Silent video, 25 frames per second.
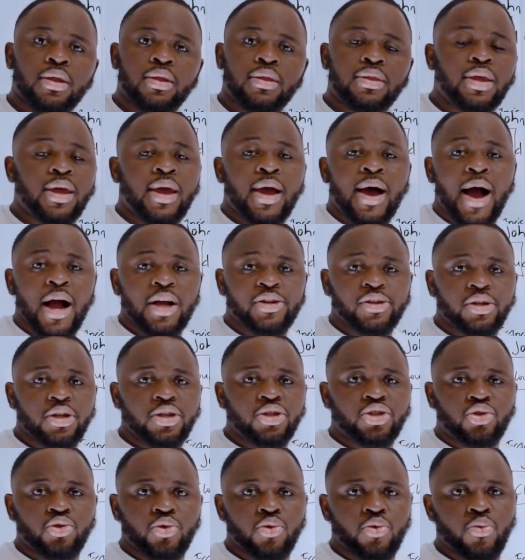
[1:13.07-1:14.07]
There are only
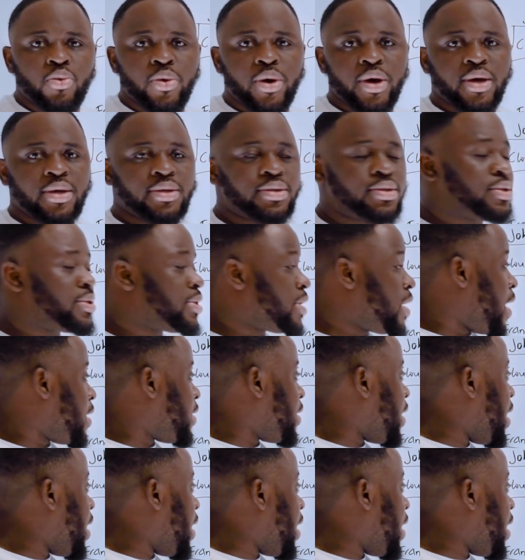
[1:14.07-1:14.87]
two ways an